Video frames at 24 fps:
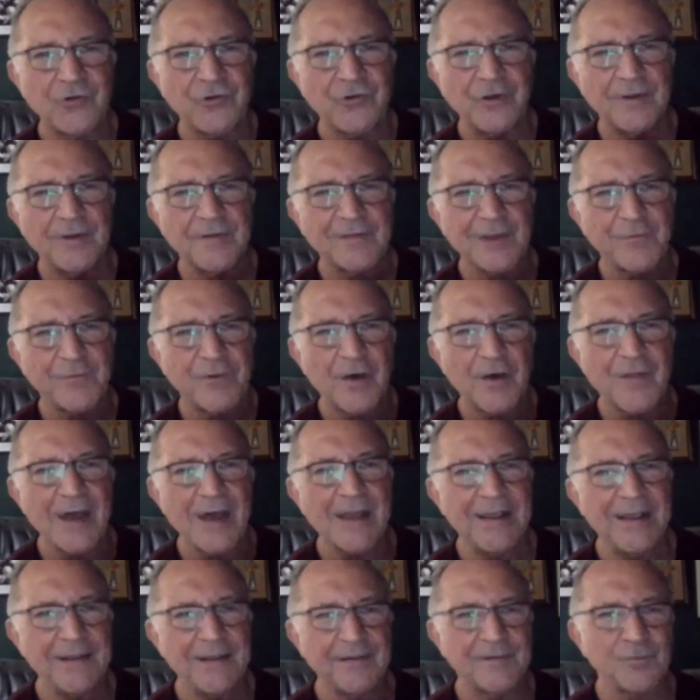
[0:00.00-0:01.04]
and stuff like
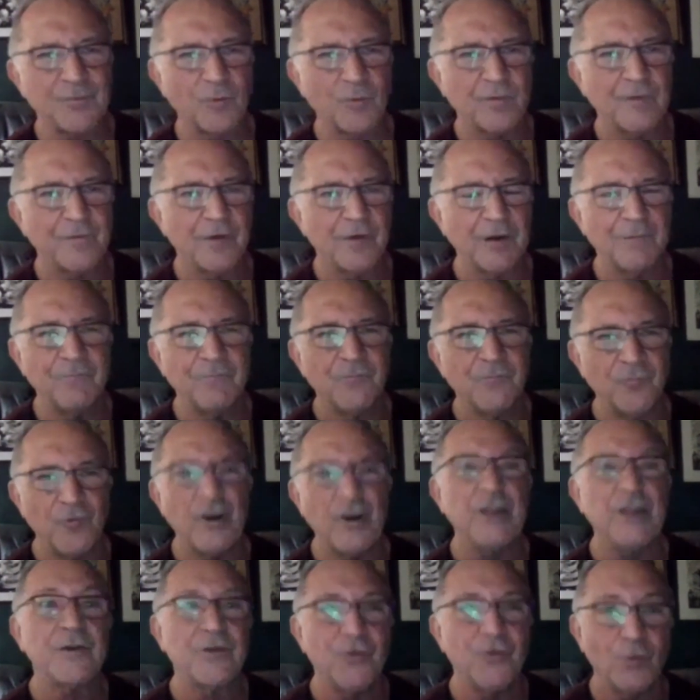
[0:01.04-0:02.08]
that. He's sort of
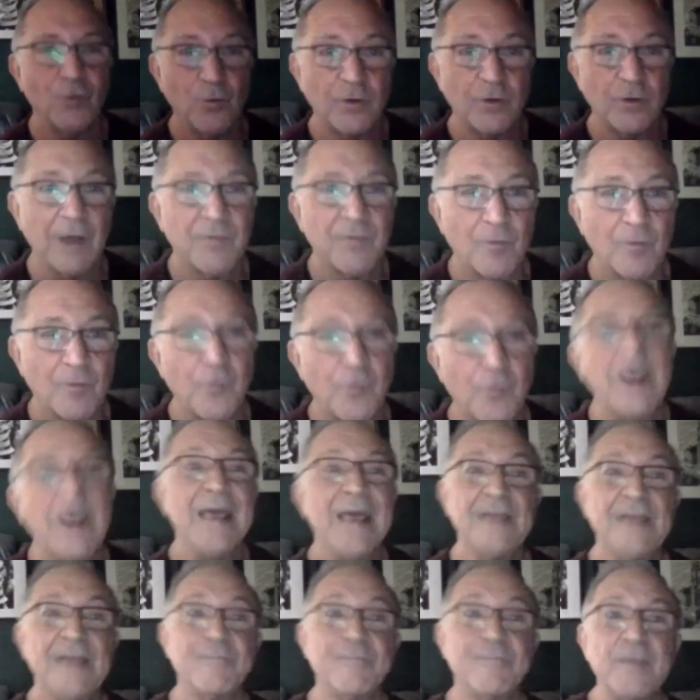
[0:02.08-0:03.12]
ridiculed up to a point.
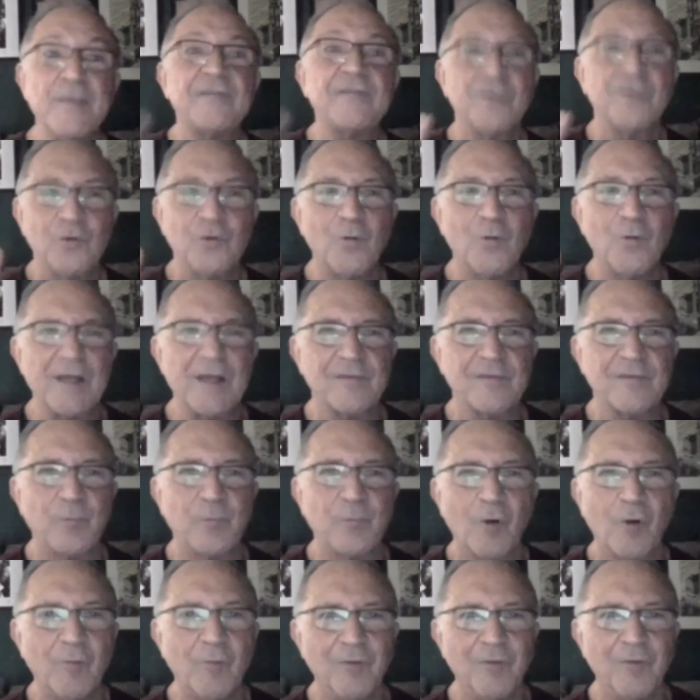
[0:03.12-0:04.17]
He's mystical. That's the problem.